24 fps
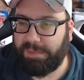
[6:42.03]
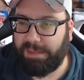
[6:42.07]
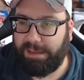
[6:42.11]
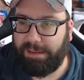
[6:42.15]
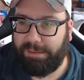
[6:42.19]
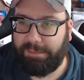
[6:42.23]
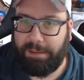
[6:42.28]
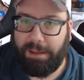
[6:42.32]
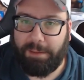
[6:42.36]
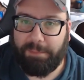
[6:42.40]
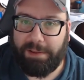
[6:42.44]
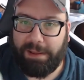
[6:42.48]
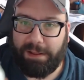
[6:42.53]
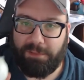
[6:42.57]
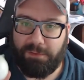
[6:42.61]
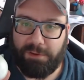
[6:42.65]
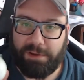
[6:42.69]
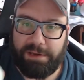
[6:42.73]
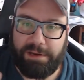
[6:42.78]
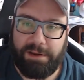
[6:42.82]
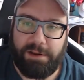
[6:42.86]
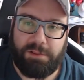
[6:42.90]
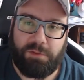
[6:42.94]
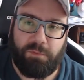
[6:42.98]
kind of
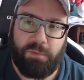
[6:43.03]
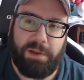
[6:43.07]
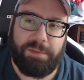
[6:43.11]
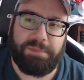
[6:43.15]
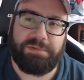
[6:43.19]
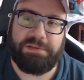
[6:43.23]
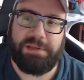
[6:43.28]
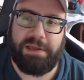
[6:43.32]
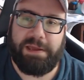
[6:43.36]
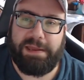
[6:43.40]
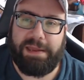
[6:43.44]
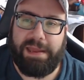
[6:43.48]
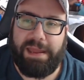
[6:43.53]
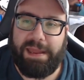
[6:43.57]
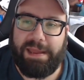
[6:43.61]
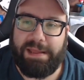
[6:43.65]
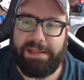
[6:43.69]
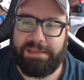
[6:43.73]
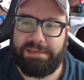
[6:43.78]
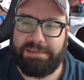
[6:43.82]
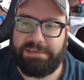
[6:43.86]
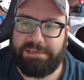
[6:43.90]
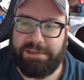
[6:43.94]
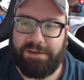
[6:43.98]
looking here at the website,
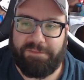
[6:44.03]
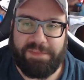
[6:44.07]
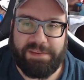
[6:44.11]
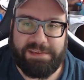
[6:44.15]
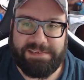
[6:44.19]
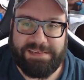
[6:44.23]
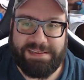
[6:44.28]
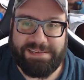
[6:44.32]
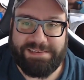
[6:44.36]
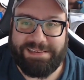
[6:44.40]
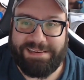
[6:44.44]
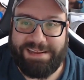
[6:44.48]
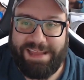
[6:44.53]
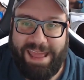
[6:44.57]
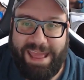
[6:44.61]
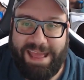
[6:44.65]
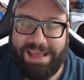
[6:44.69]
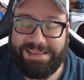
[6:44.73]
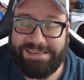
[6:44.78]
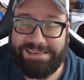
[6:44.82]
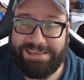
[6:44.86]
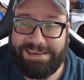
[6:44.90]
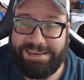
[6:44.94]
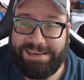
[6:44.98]
and the stuff that it says that it
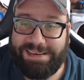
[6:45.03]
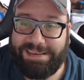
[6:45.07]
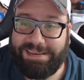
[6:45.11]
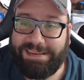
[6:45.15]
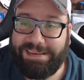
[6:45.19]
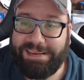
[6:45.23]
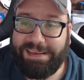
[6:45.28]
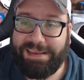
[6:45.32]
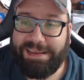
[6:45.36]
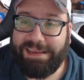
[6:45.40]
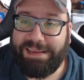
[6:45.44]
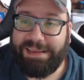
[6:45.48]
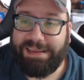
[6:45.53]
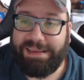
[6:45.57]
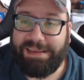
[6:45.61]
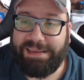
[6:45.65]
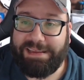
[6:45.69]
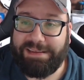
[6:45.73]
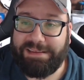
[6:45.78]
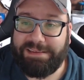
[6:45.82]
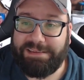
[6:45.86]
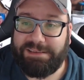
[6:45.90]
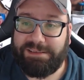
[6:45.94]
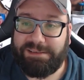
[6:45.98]
has in it
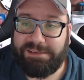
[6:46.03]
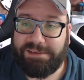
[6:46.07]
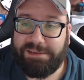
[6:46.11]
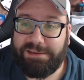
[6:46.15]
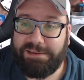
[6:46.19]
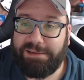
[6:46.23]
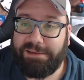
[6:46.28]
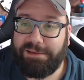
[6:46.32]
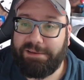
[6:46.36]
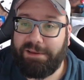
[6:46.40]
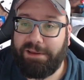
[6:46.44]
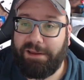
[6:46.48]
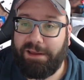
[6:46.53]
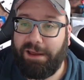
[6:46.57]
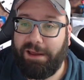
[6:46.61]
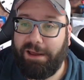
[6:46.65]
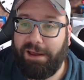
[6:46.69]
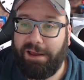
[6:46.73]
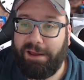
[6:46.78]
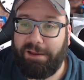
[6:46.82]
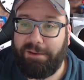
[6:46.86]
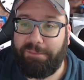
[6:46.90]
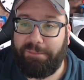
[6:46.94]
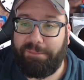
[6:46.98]
is
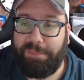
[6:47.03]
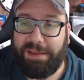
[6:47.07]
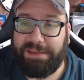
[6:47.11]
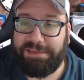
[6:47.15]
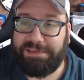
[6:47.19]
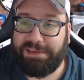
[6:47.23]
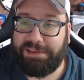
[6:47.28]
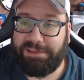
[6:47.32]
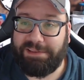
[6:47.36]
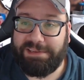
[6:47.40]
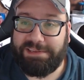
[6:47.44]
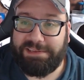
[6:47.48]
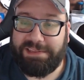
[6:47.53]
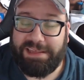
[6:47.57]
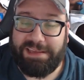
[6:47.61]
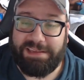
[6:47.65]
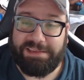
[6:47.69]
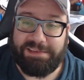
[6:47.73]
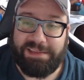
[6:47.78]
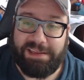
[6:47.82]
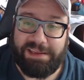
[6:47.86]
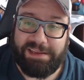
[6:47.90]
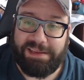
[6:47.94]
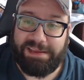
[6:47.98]
basically
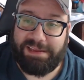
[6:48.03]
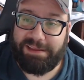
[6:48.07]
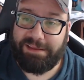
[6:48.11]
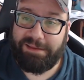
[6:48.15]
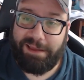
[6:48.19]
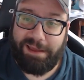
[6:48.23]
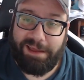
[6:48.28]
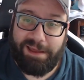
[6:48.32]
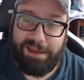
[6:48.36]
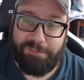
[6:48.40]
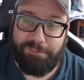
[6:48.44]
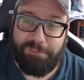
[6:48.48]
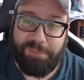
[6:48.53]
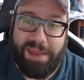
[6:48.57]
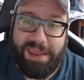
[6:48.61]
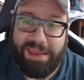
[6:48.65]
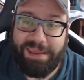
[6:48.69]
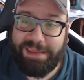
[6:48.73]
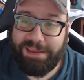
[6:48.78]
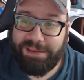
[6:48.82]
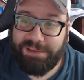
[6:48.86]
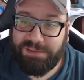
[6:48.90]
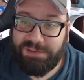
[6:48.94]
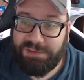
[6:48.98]
things like
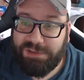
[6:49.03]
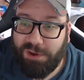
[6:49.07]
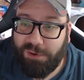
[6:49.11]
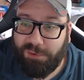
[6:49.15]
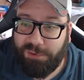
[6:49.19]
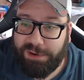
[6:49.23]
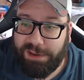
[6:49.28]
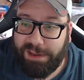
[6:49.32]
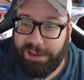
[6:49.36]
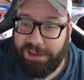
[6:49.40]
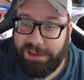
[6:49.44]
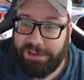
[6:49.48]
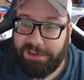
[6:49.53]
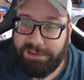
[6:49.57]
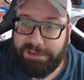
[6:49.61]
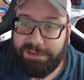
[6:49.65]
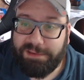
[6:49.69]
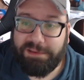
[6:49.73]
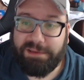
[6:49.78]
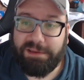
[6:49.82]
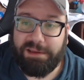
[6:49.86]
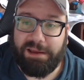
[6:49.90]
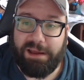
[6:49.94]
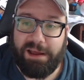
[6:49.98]
baking soda,
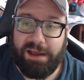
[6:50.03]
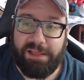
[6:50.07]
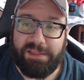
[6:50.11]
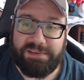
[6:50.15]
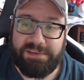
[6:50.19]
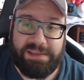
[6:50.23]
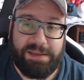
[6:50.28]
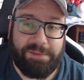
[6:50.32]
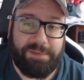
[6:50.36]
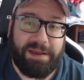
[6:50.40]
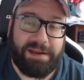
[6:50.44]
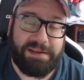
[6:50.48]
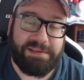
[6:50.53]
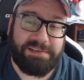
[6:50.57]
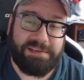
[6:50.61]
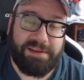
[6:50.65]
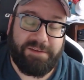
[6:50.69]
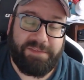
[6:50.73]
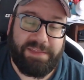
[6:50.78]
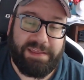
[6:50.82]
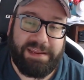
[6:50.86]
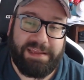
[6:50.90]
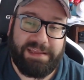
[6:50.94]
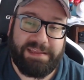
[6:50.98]
the same kind of
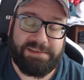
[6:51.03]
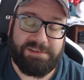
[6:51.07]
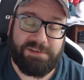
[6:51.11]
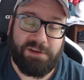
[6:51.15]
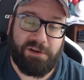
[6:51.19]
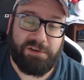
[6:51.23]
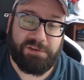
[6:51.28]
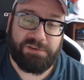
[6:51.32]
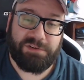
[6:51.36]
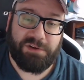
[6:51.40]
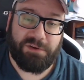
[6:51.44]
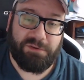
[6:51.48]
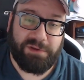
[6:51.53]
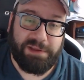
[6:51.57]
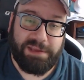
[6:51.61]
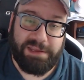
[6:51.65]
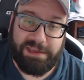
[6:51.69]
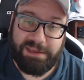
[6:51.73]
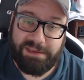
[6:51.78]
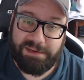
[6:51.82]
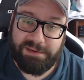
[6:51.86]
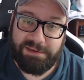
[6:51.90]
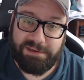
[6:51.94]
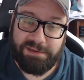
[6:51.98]
stuff that is also
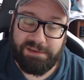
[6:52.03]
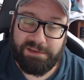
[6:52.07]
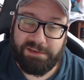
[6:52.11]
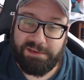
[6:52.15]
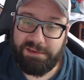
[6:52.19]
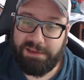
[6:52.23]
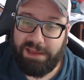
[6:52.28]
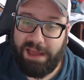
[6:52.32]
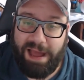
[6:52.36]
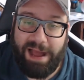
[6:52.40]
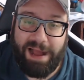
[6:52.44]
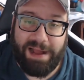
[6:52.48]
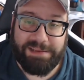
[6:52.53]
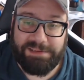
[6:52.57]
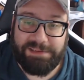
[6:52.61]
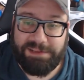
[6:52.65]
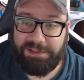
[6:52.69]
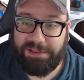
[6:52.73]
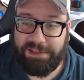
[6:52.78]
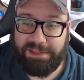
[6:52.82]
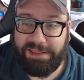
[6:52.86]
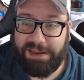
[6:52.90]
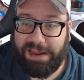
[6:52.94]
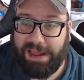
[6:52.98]
in
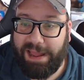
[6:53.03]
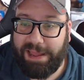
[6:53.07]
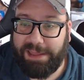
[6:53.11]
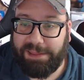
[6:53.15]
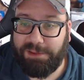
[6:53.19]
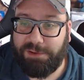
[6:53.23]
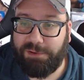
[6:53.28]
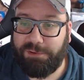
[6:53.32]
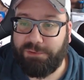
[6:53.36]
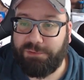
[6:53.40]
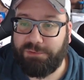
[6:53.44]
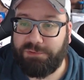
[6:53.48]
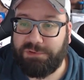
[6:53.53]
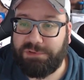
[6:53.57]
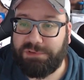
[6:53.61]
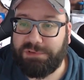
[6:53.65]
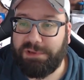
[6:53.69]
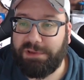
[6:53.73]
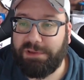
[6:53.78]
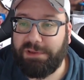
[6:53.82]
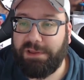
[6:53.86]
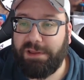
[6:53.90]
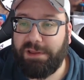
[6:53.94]
OxyClean that I use.